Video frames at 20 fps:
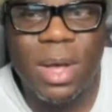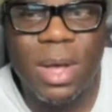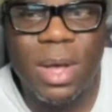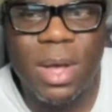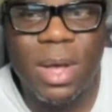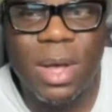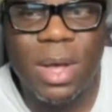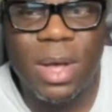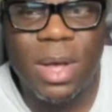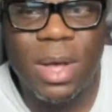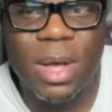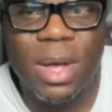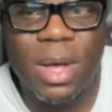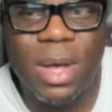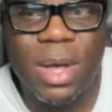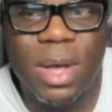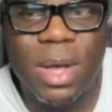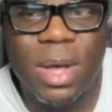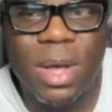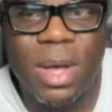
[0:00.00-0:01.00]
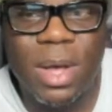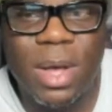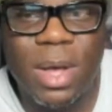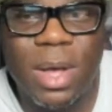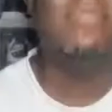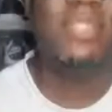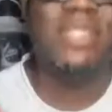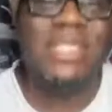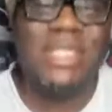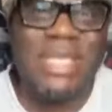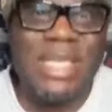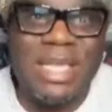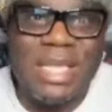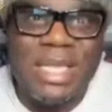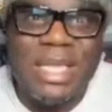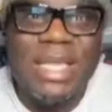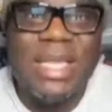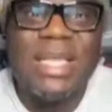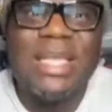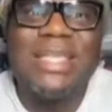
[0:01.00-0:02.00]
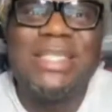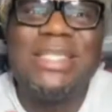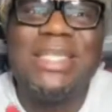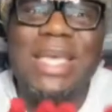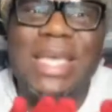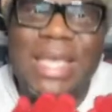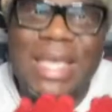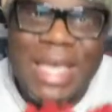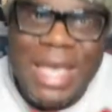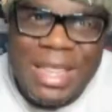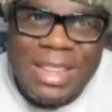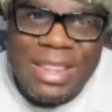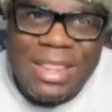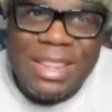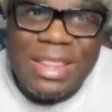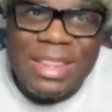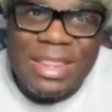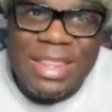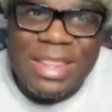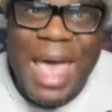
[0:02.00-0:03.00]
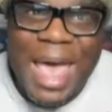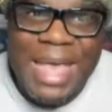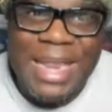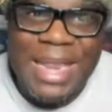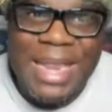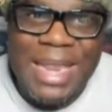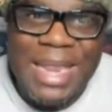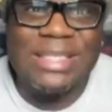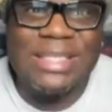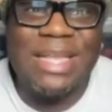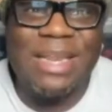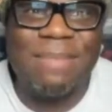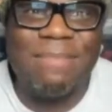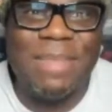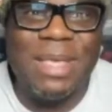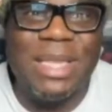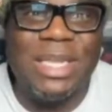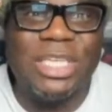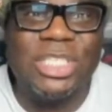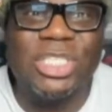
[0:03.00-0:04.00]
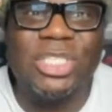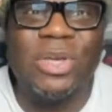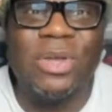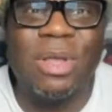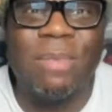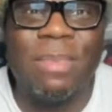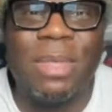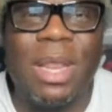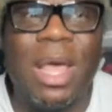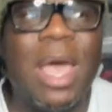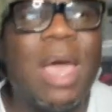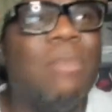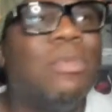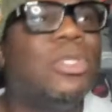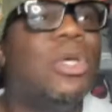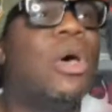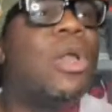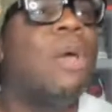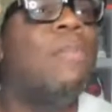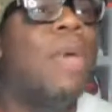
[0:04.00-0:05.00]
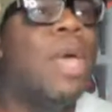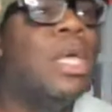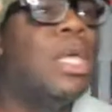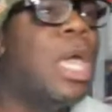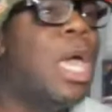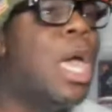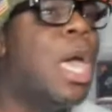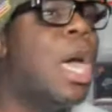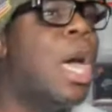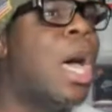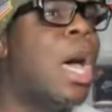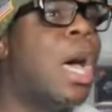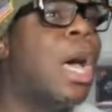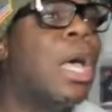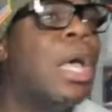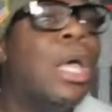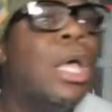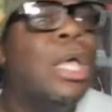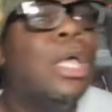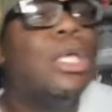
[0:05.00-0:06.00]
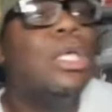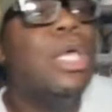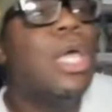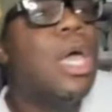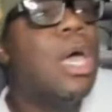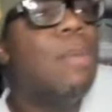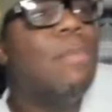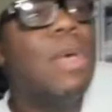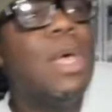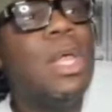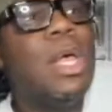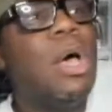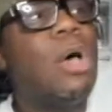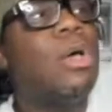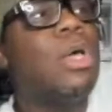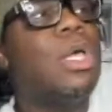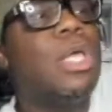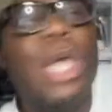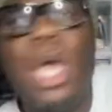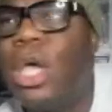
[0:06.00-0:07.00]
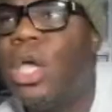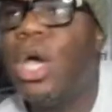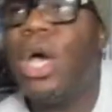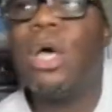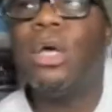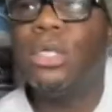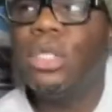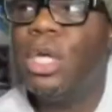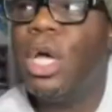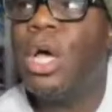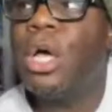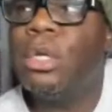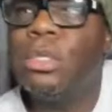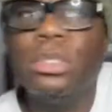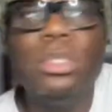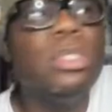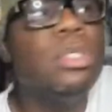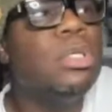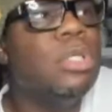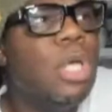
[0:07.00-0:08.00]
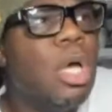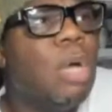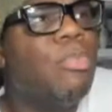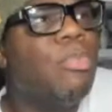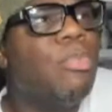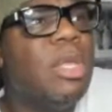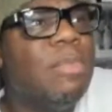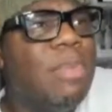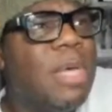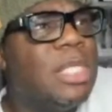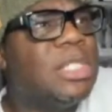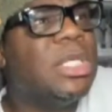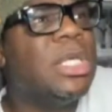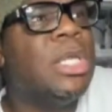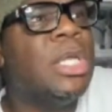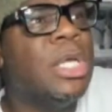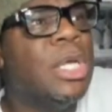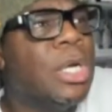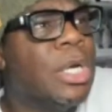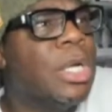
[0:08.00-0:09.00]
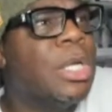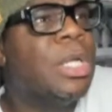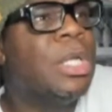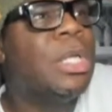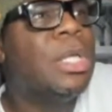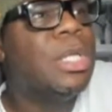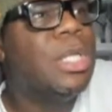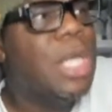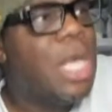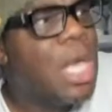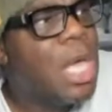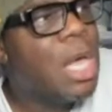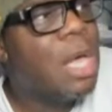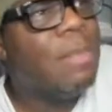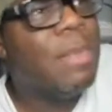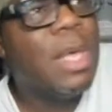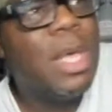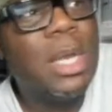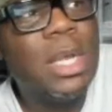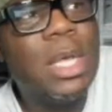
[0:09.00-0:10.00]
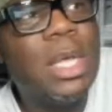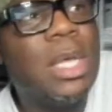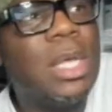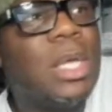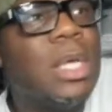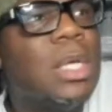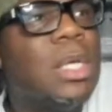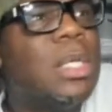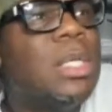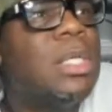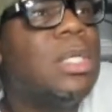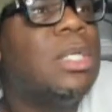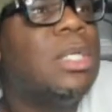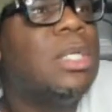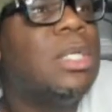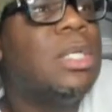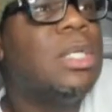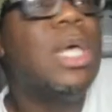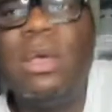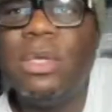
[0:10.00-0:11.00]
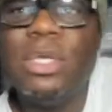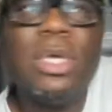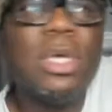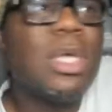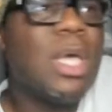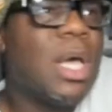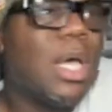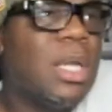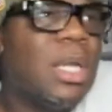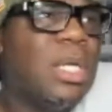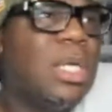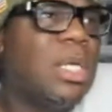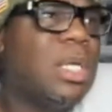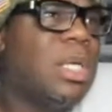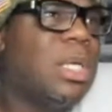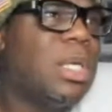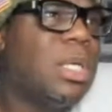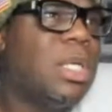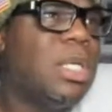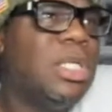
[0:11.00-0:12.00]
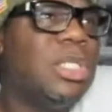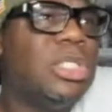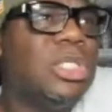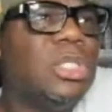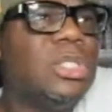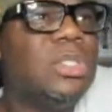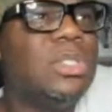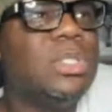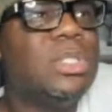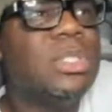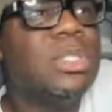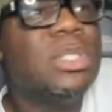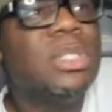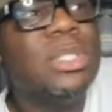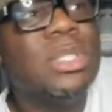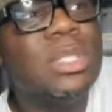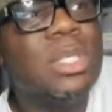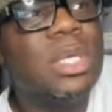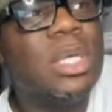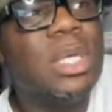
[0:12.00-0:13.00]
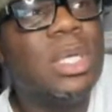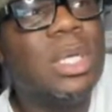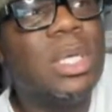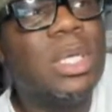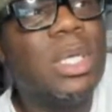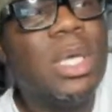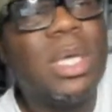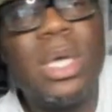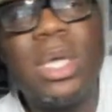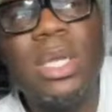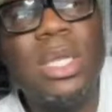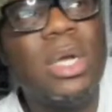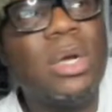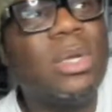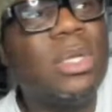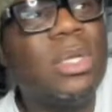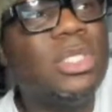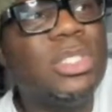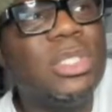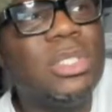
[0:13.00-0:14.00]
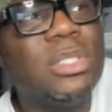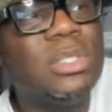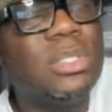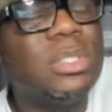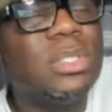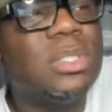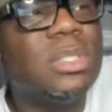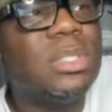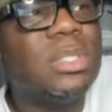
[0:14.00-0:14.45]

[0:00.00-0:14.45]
I would love to to get that instead of me just showing up be like, hey, what's going on, man? Yeah, yeah, man. Okay, yeah, y'all, y'all, y'all pretty busy in here. Yeah, man. Uh, hey, y'all got any uh any shoes? Uh, y'all got any early shoes?